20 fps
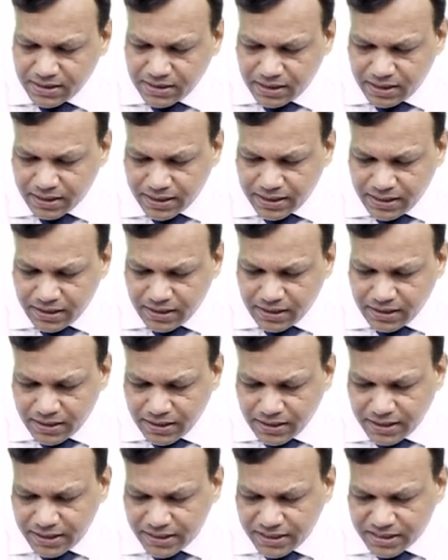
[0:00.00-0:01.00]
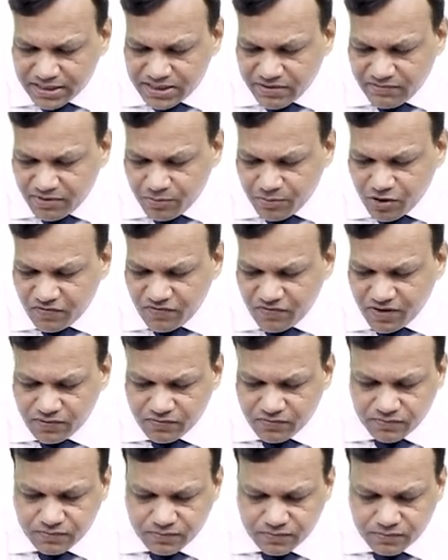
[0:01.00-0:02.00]
Again, 87.5.
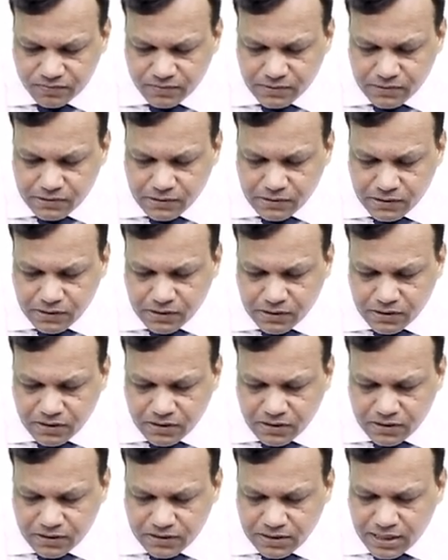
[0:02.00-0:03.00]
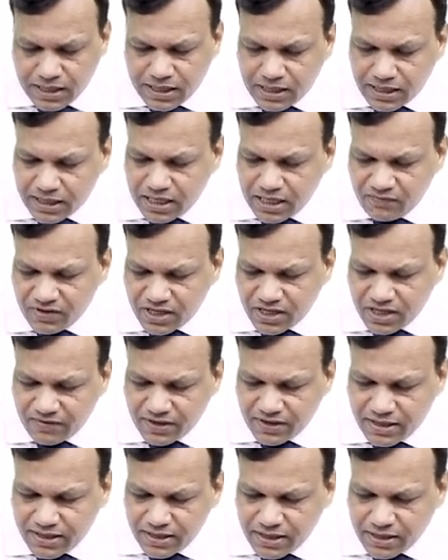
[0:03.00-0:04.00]
Then again we give
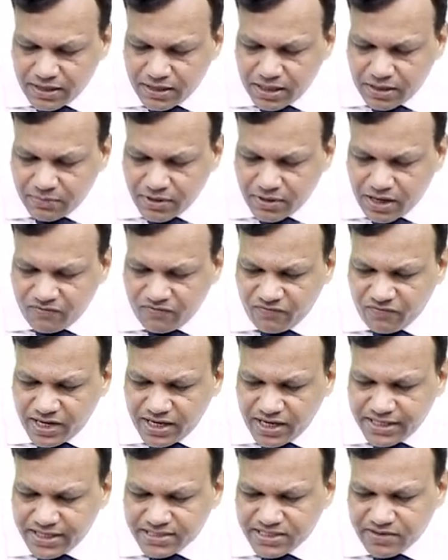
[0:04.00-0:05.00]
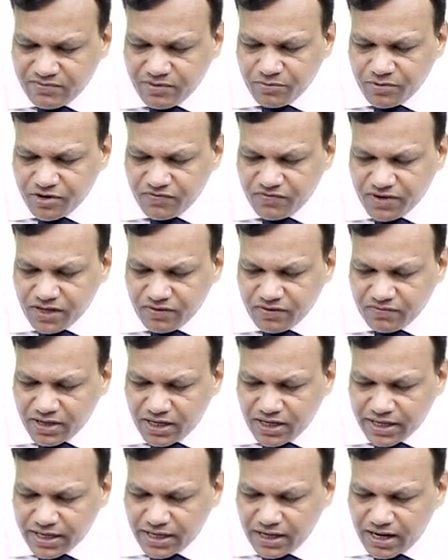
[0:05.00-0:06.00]
100, it become 187.5.
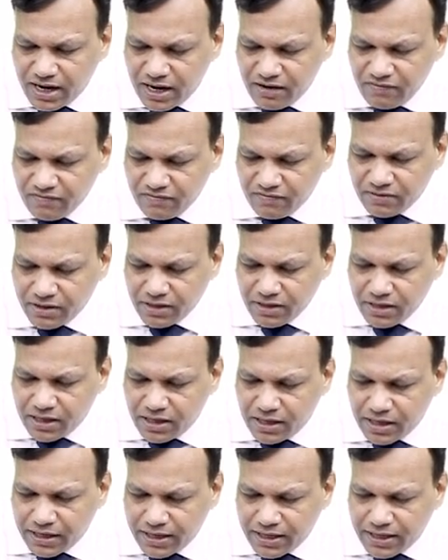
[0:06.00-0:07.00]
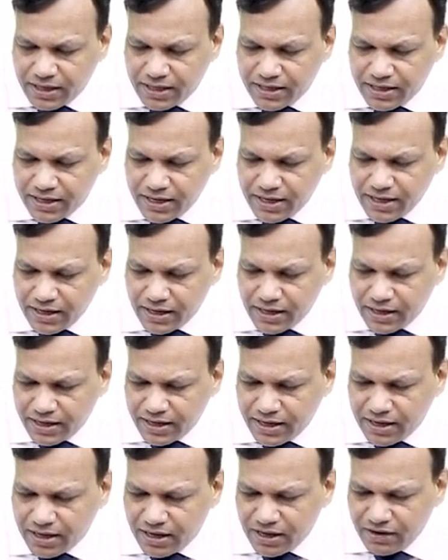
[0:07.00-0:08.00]
Again half, again 100,
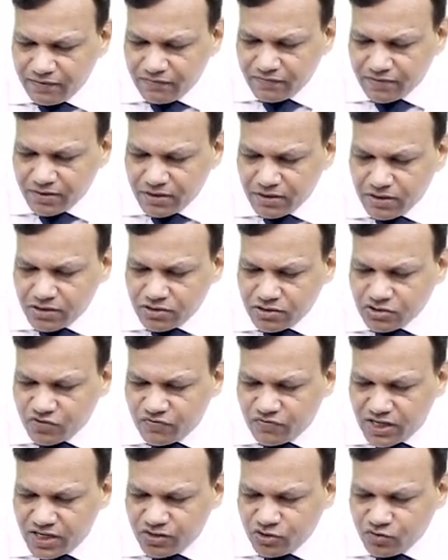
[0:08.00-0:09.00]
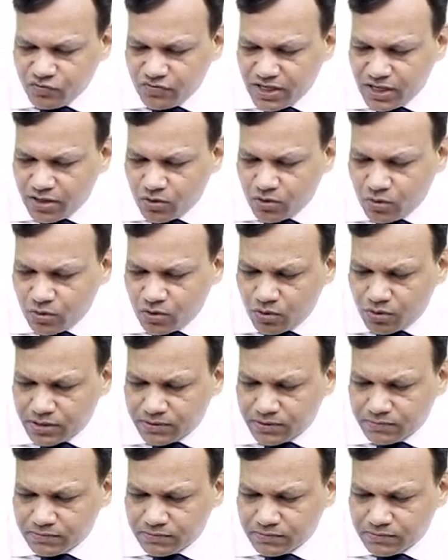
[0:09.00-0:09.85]
again half. So what you will note